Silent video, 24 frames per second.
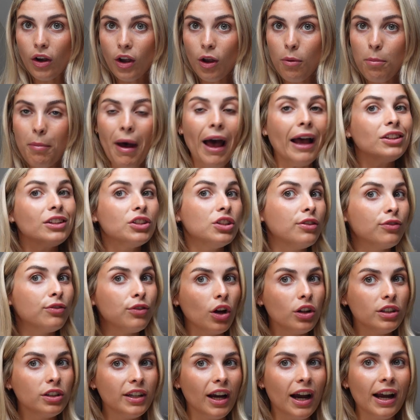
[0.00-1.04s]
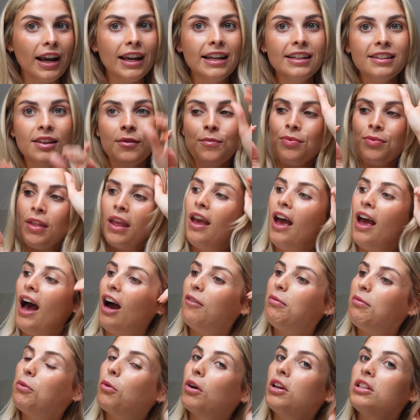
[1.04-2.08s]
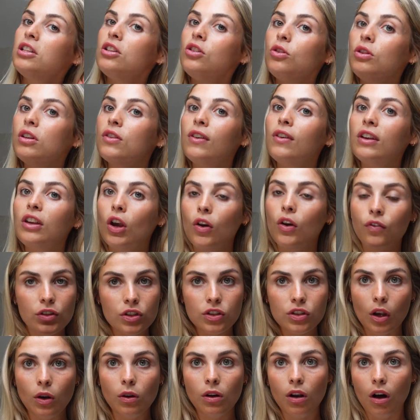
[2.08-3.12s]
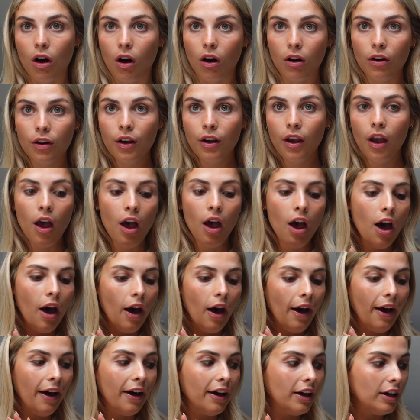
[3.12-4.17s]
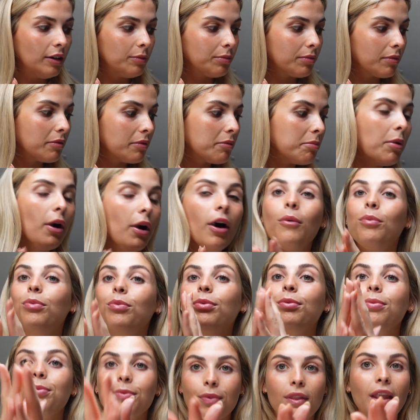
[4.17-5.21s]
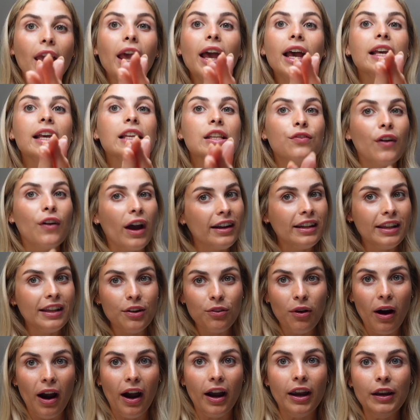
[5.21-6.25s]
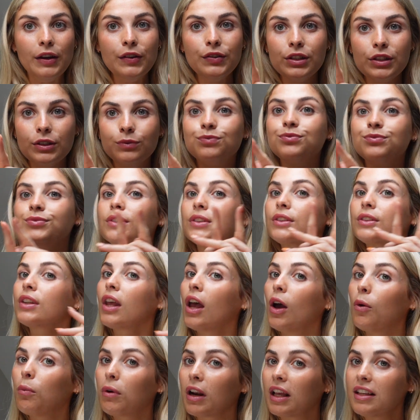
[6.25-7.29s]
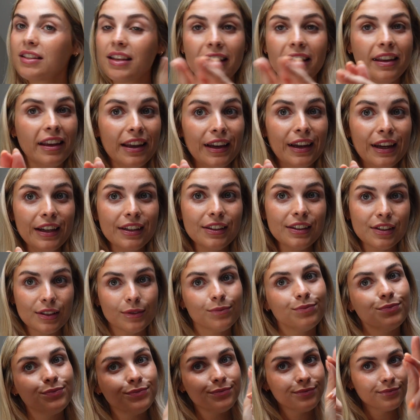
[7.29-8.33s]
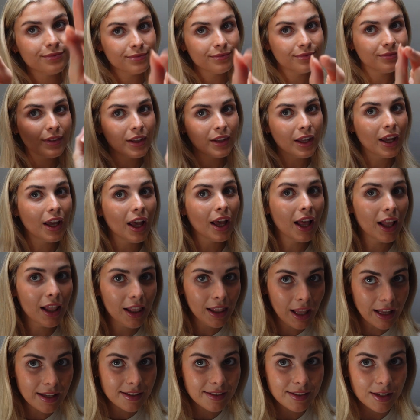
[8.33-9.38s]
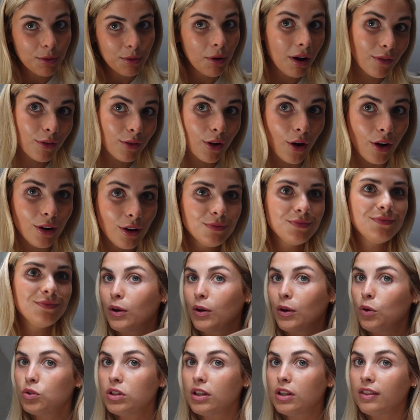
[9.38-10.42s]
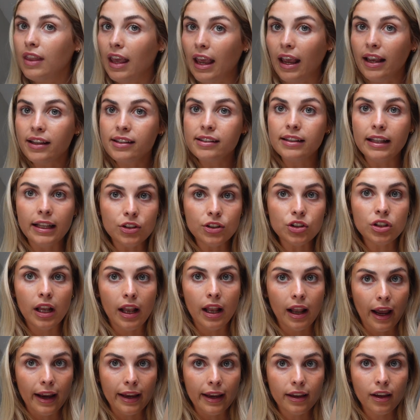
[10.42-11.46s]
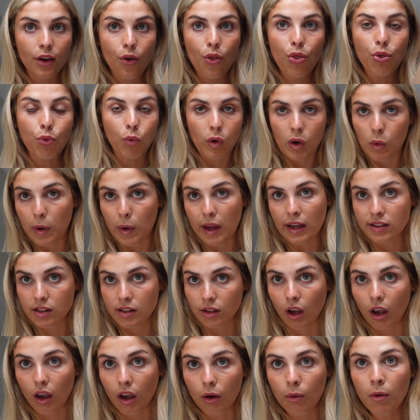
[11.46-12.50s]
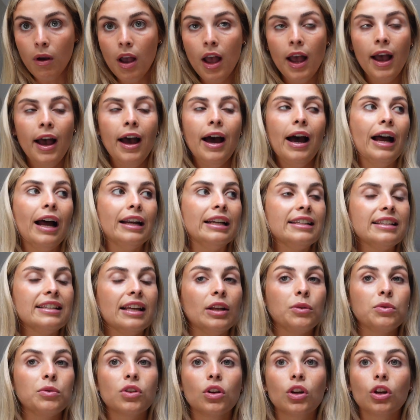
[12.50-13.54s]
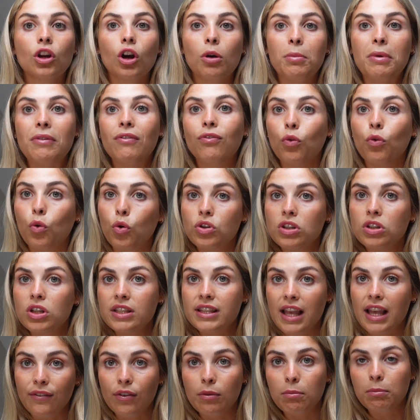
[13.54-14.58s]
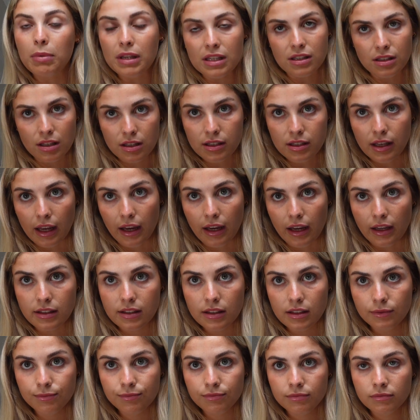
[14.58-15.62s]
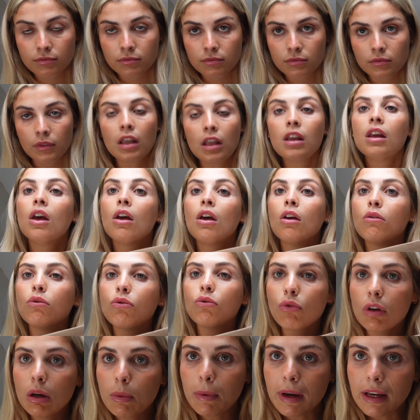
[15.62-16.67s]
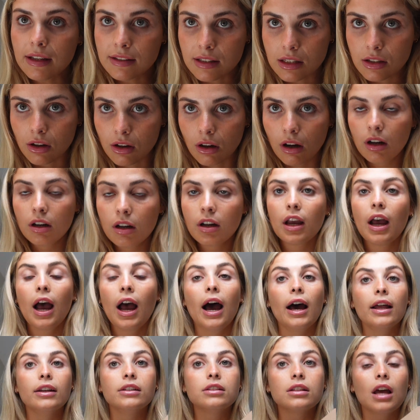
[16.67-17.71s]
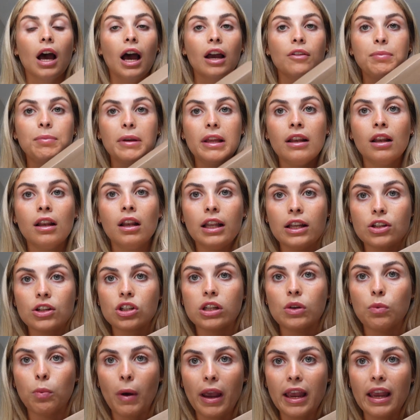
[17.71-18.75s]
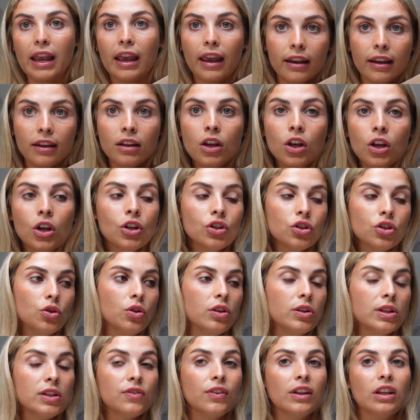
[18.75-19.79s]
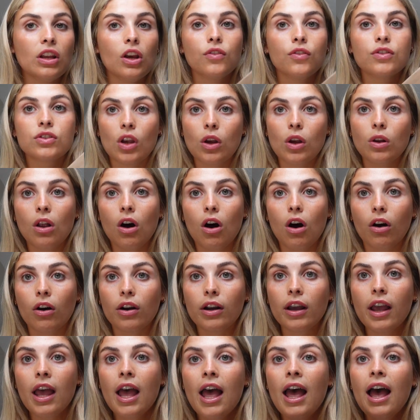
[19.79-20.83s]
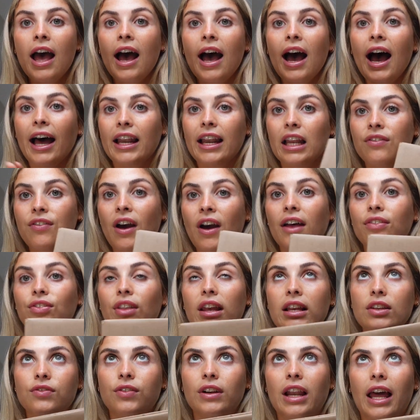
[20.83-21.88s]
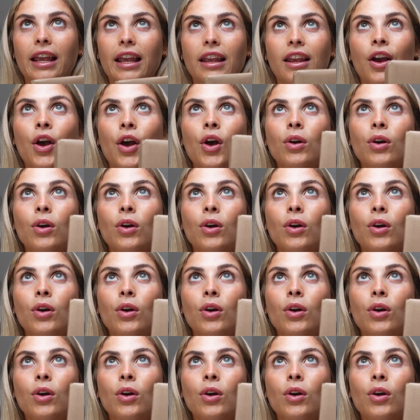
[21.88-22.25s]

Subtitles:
welcome back to the vlog, guys. I've been wanting to do this video for so long, but it's finally arrived. And when I say it, let's see what I've got. ordered this literally like 3 weeks ago, and it said it was going to come in 4 to 7 business days. 3 weeks it took, and I've been literally waiting to do this video for so long, and I've had this for like